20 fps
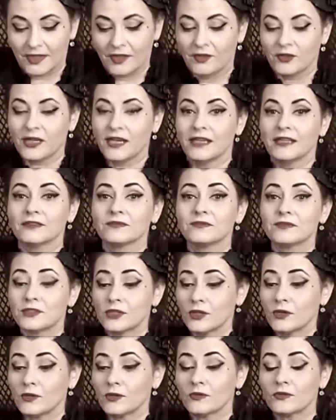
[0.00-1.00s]
Okay,
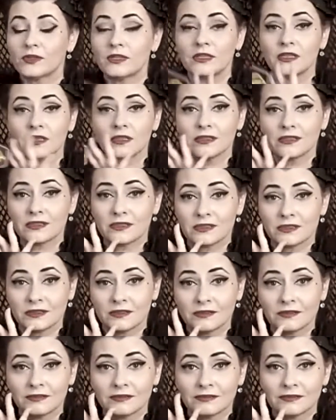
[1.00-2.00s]
so this
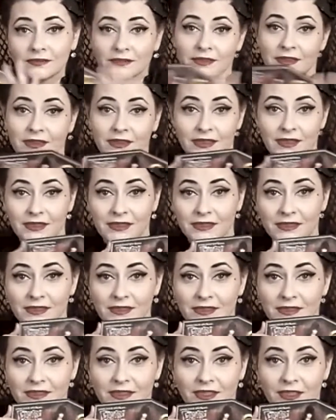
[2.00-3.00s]

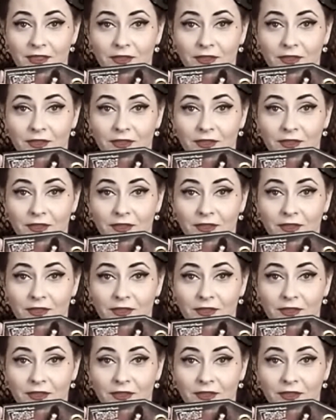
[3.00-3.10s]
is the